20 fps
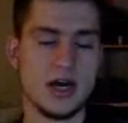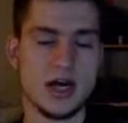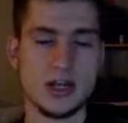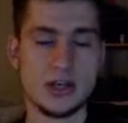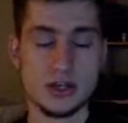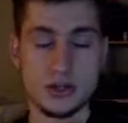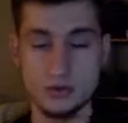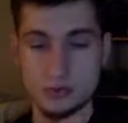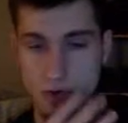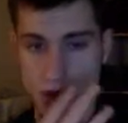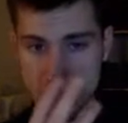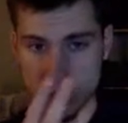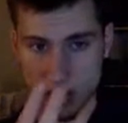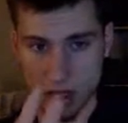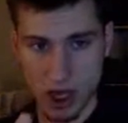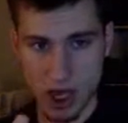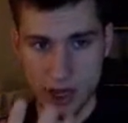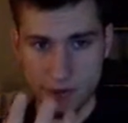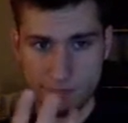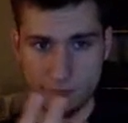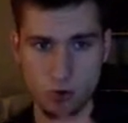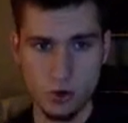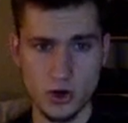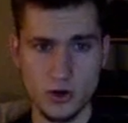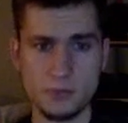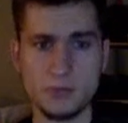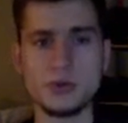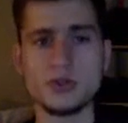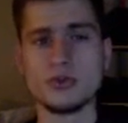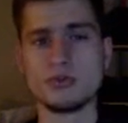you can run Life
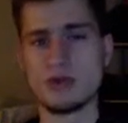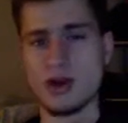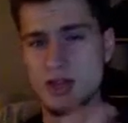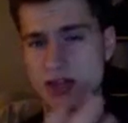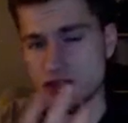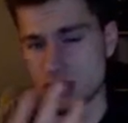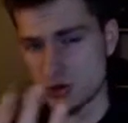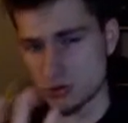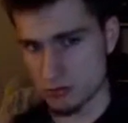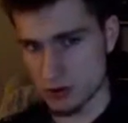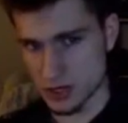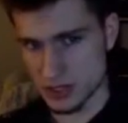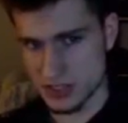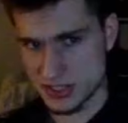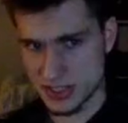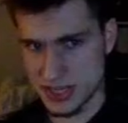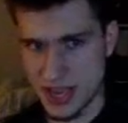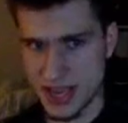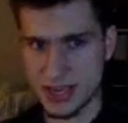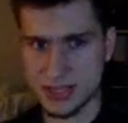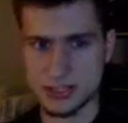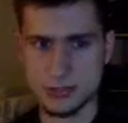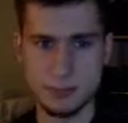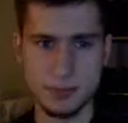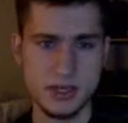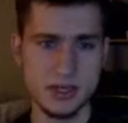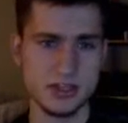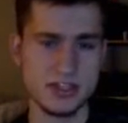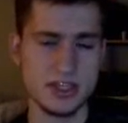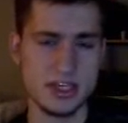Orb, you can run Sash,
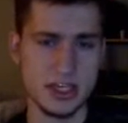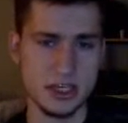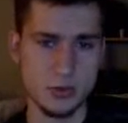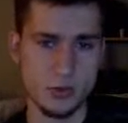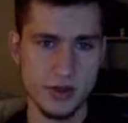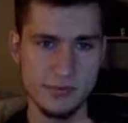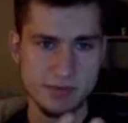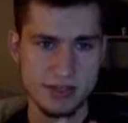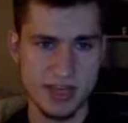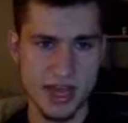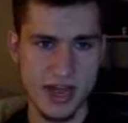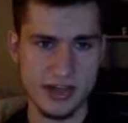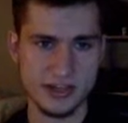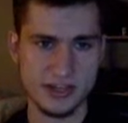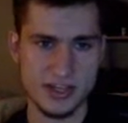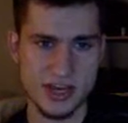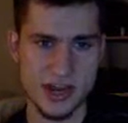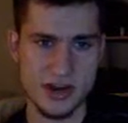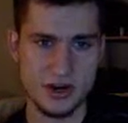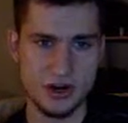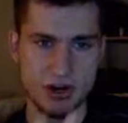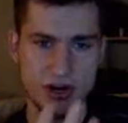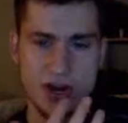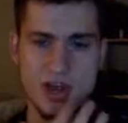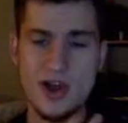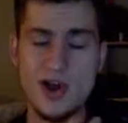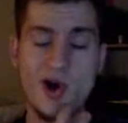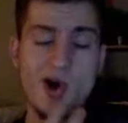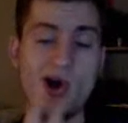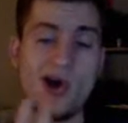be a Sticky Web Sash setter,
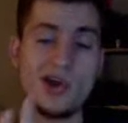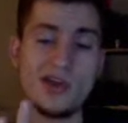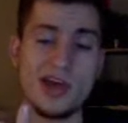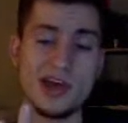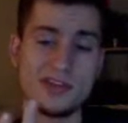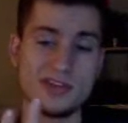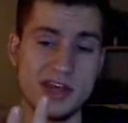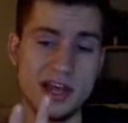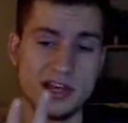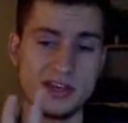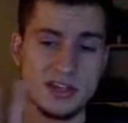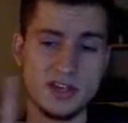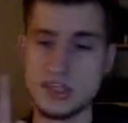all that things.